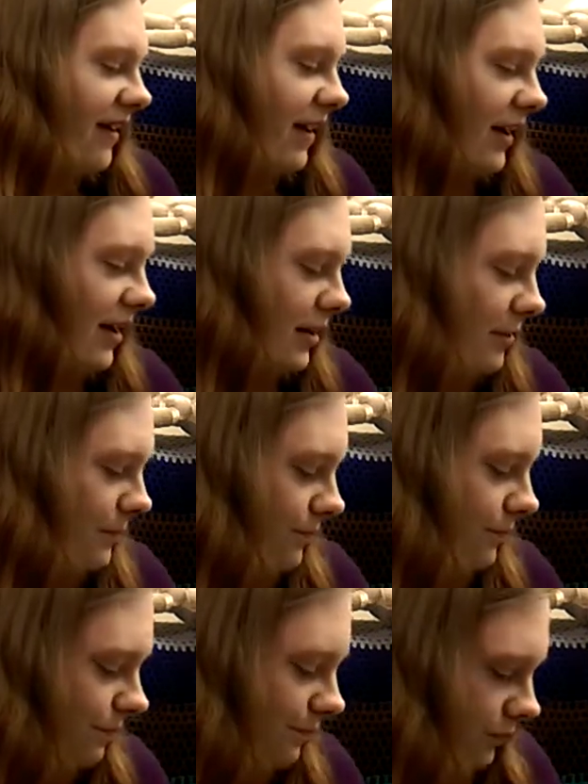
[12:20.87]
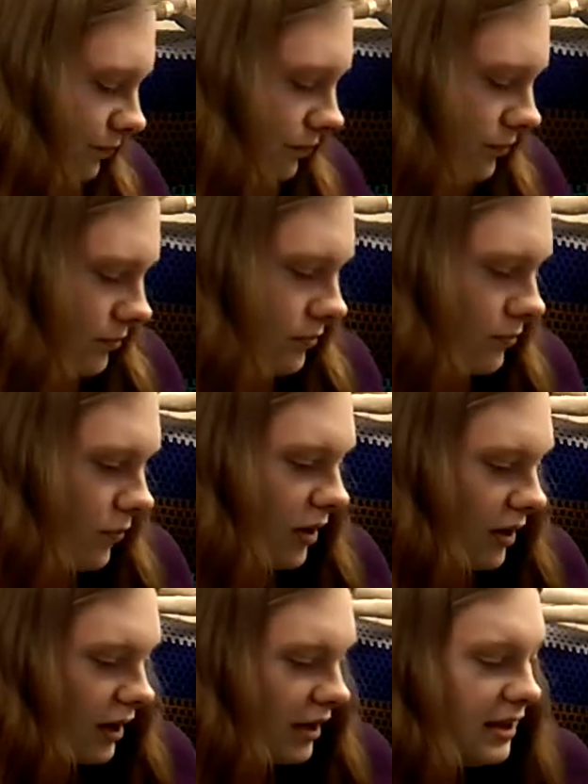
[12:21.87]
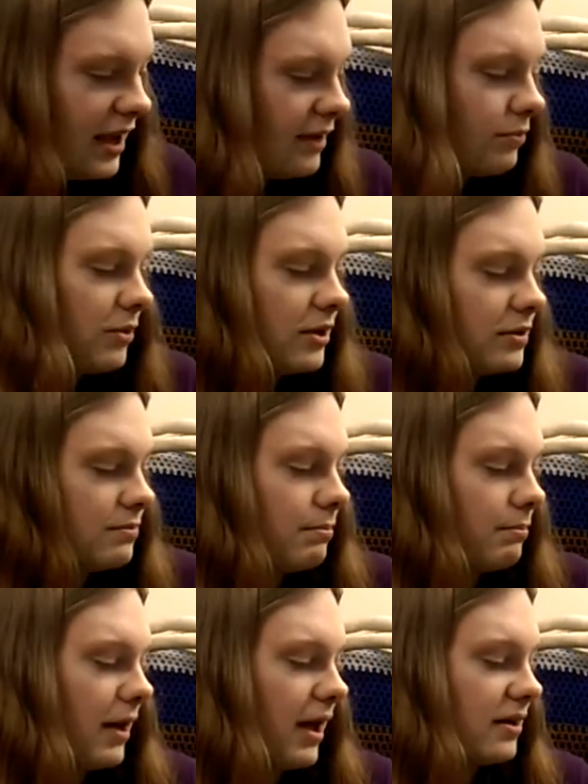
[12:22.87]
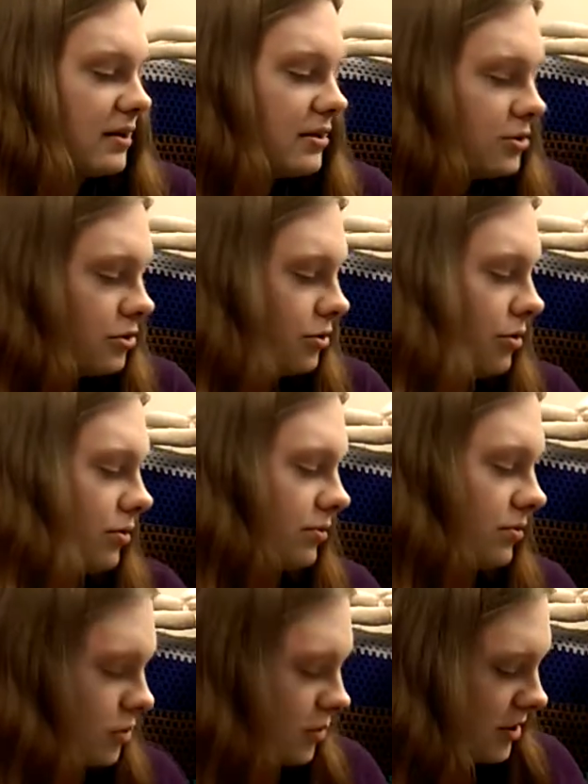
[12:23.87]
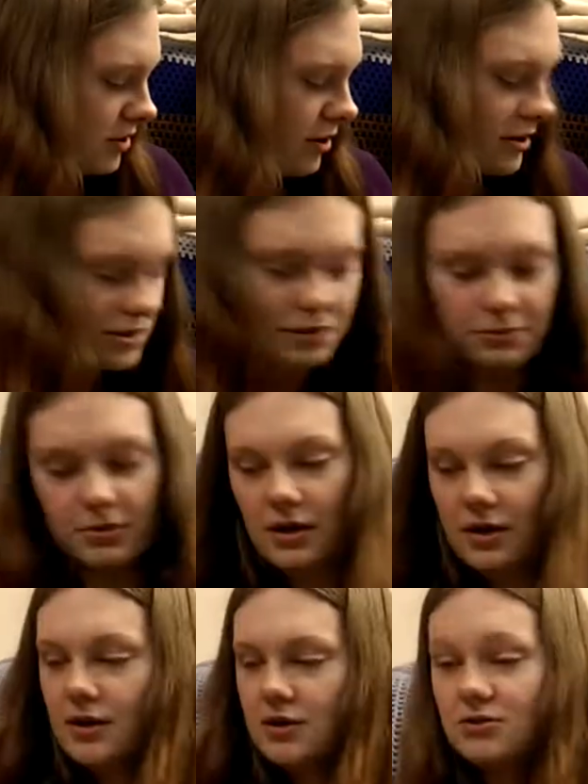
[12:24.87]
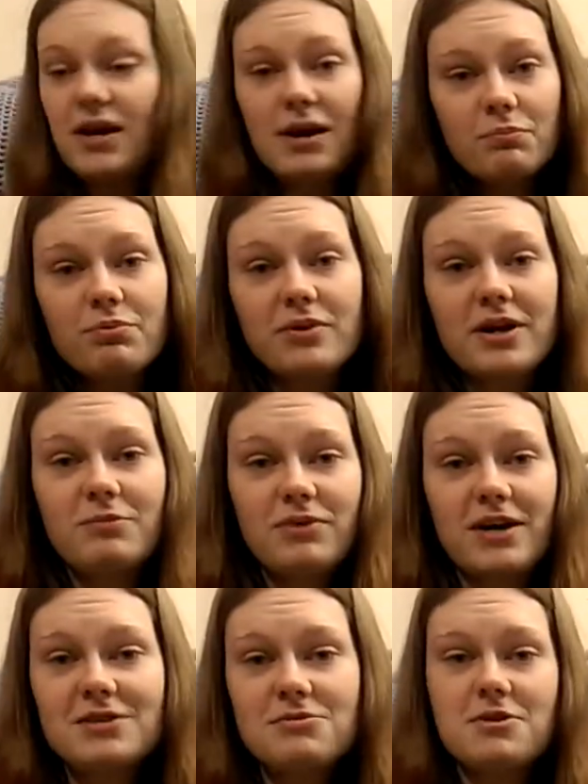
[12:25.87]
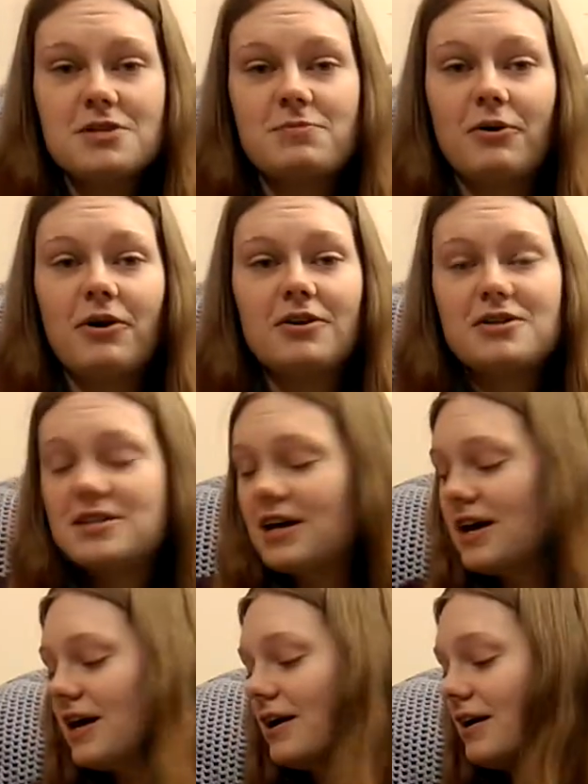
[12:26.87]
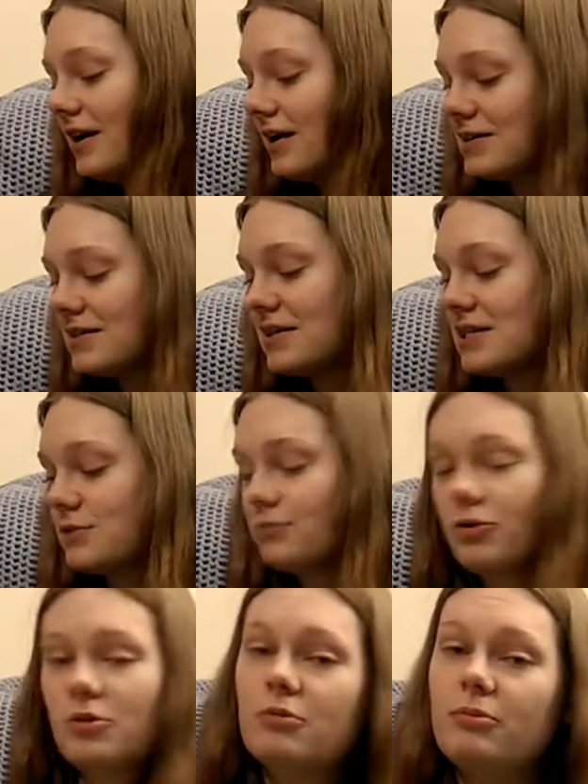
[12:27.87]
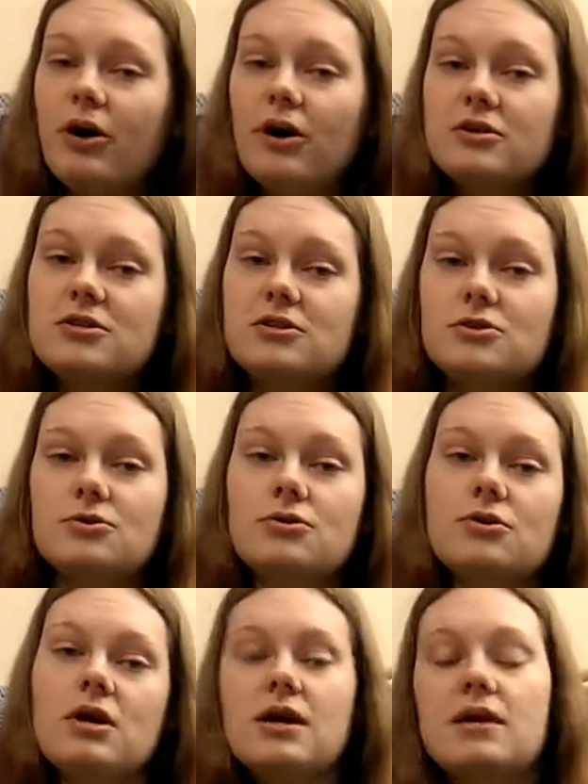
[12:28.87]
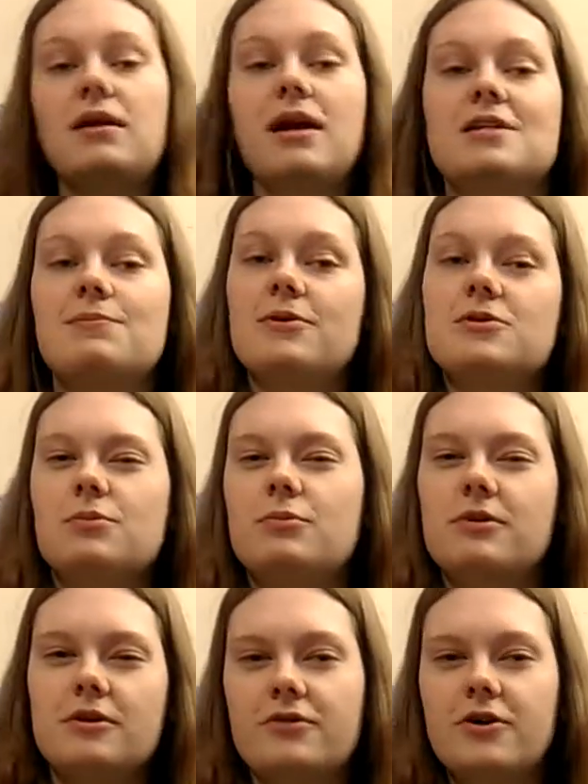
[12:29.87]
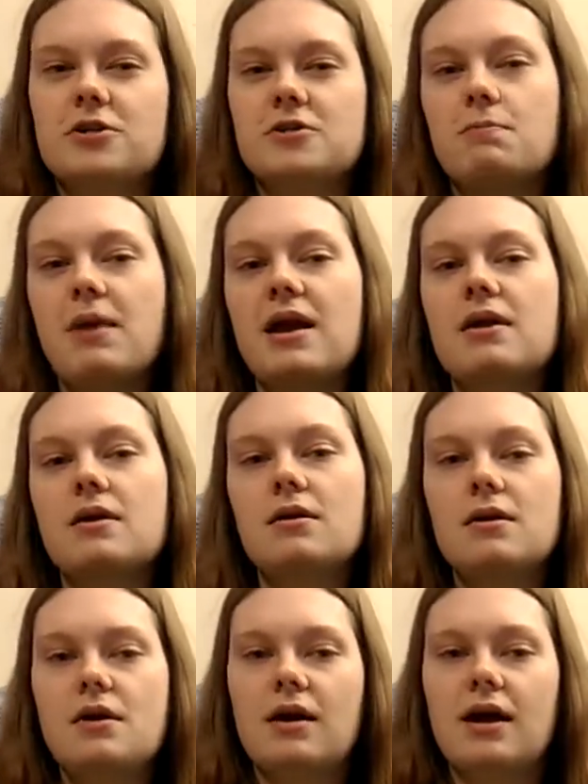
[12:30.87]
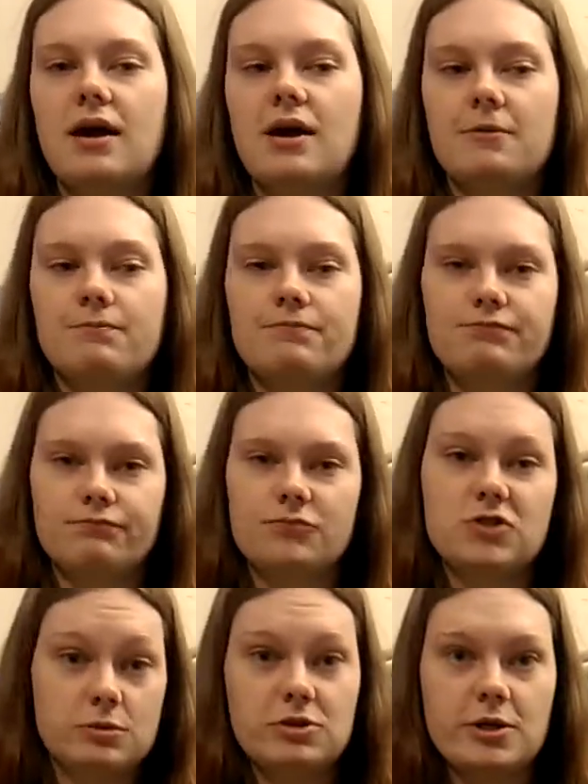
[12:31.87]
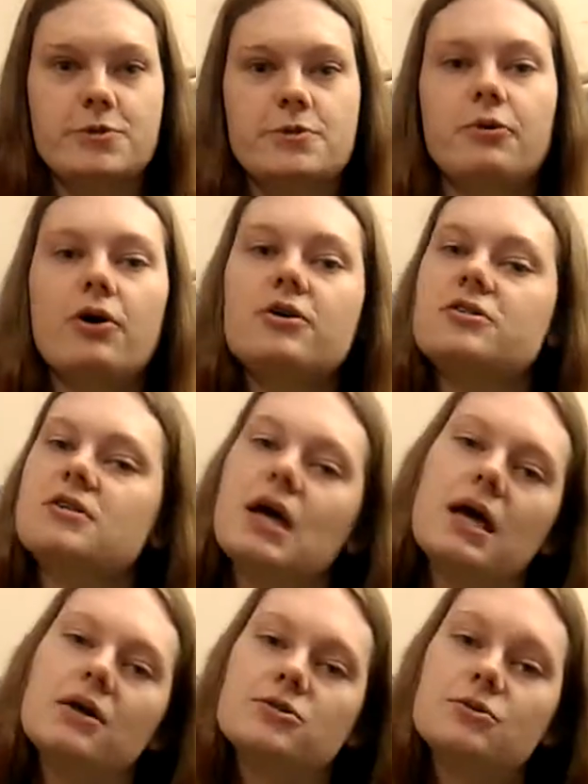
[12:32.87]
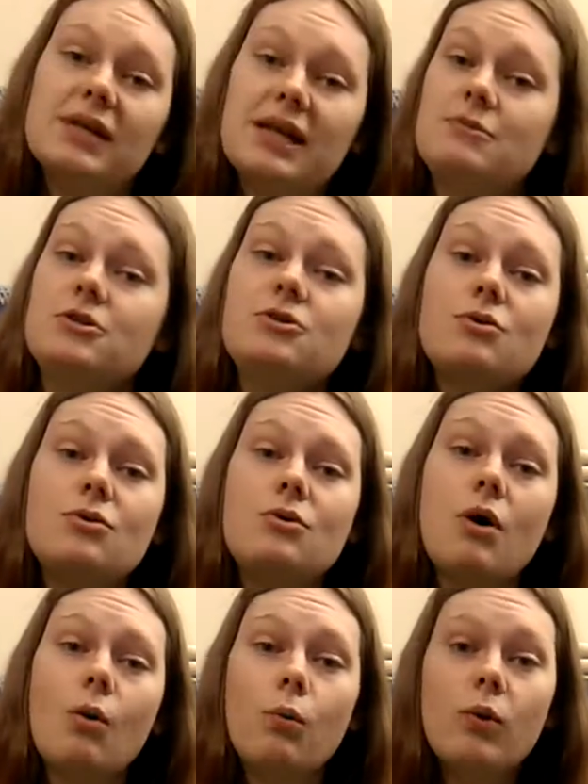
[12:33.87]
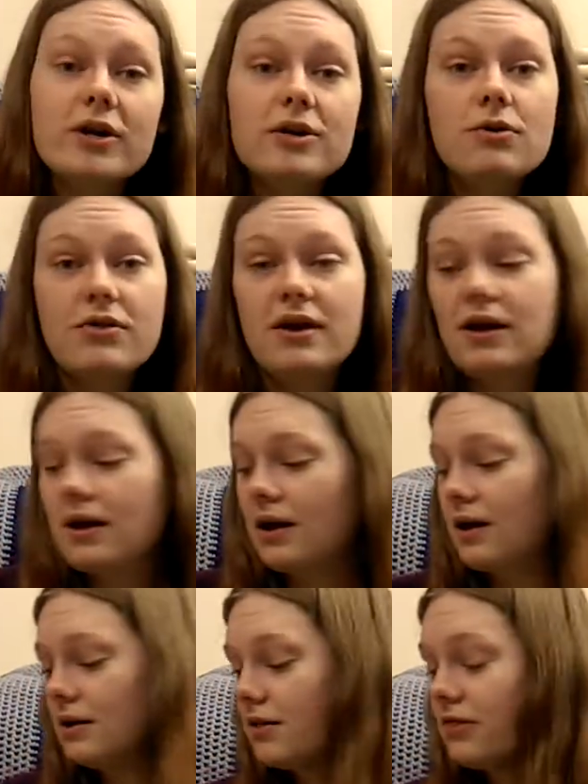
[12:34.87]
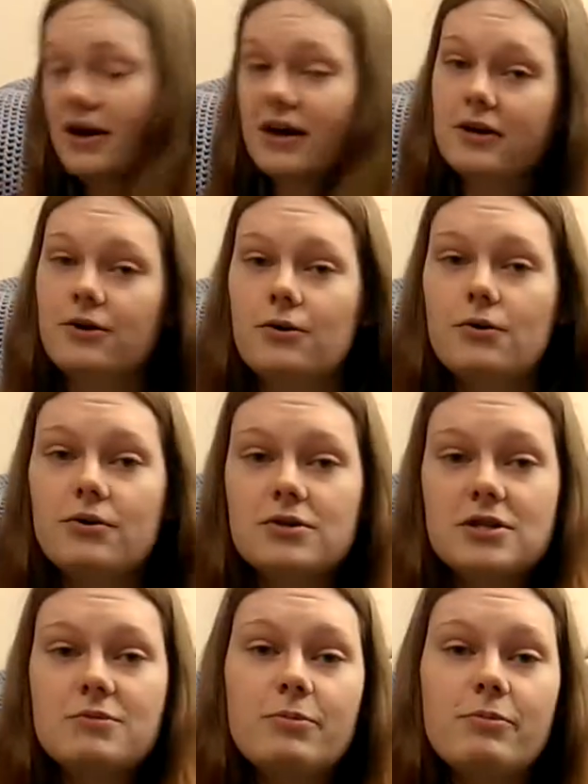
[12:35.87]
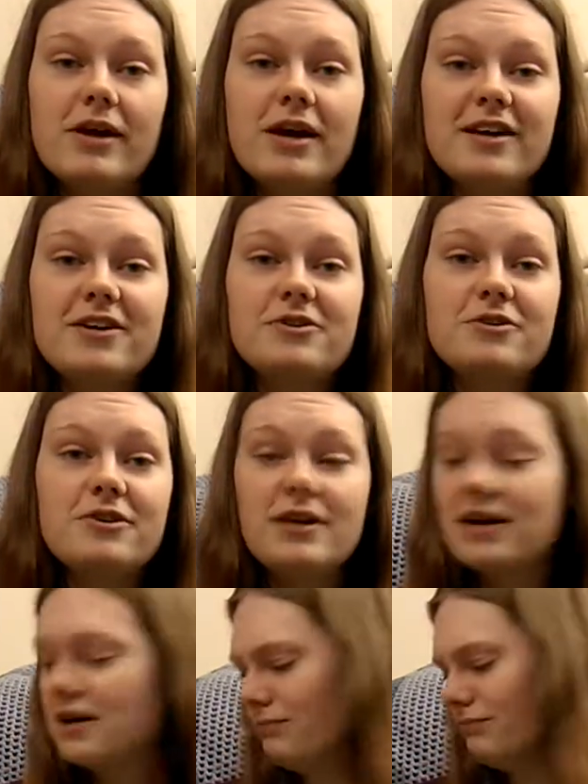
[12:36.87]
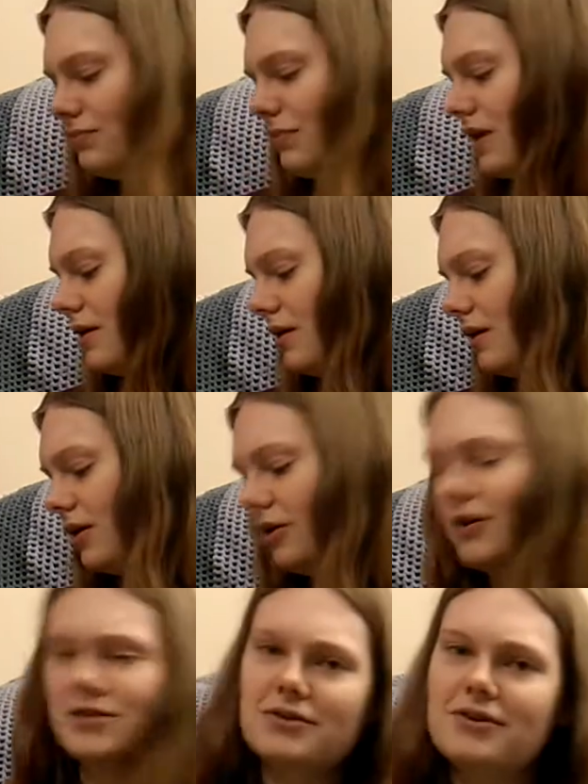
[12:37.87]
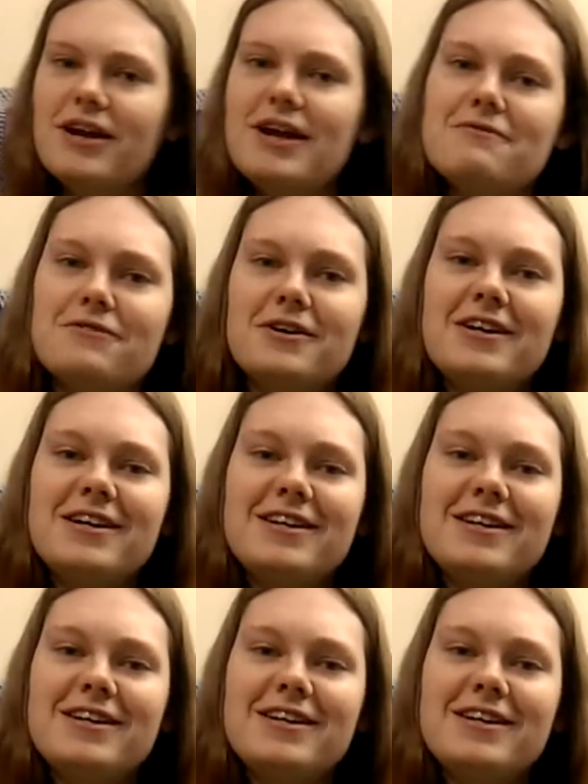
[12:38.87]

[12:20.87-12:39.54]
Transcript: Um, and yeah, the magnet is cool. Sweets are awesome. So yeah, I'm pretty impressed with this box. Uh, as I say, it's a promo box, so next month will be their first main um, subscription box. So let me know what you think, and thank you to the people at Cur uh, Colossal Crate for